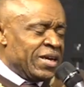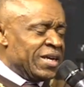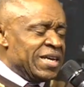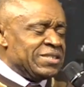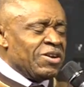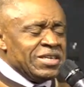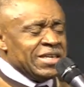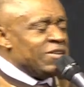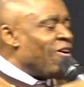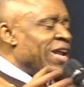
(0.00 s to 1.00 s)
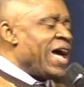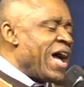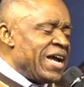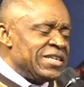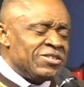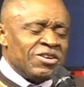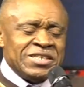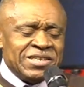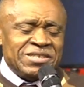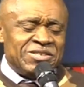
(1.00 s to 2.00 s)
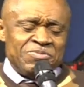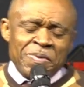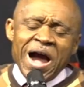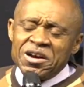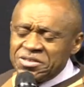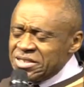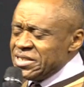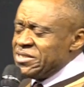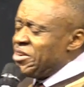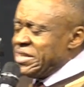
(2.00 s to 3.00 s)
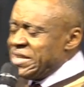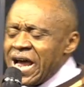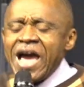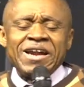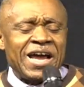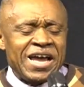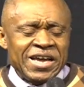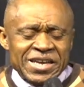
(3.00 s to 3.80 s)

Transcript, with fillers: It's not the dollar, it's not the pounds, it's not the naira.